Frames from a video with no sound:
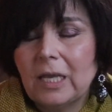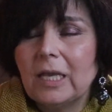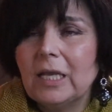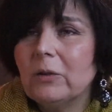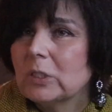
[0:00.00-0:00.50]

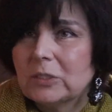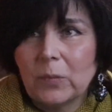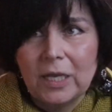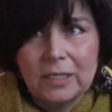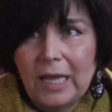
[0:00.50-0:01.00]
He was
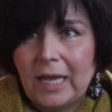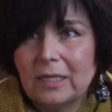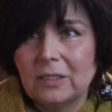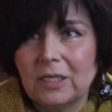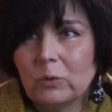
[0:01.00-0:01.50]
my
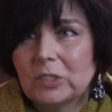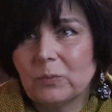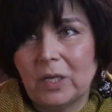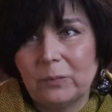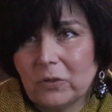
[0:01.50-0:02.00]
dad, he was
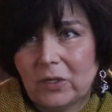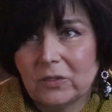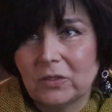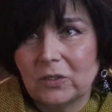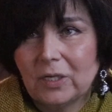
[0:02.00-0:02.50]
my
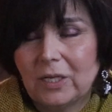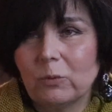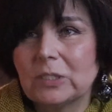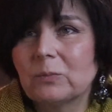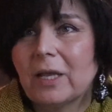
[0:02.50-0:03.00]
brother, he
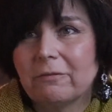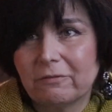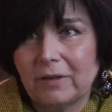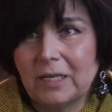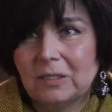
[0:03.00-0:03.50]
was my
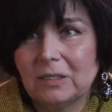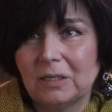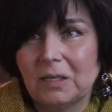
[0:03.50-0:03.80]
friend.